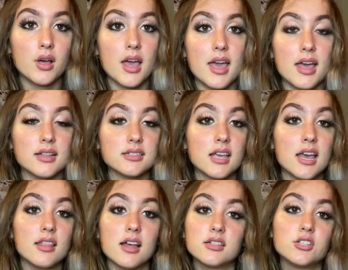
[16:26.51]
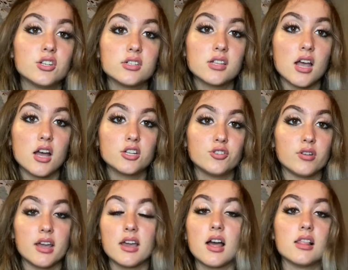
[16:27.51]
and that's just a
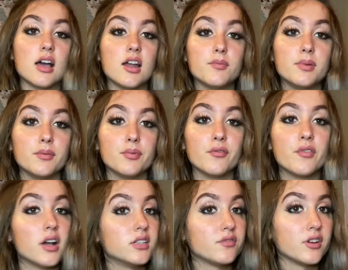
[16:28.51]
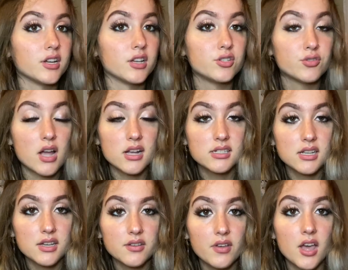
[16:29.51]
trait a lot of people find very
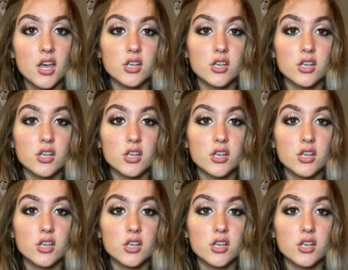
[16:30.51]
attractive,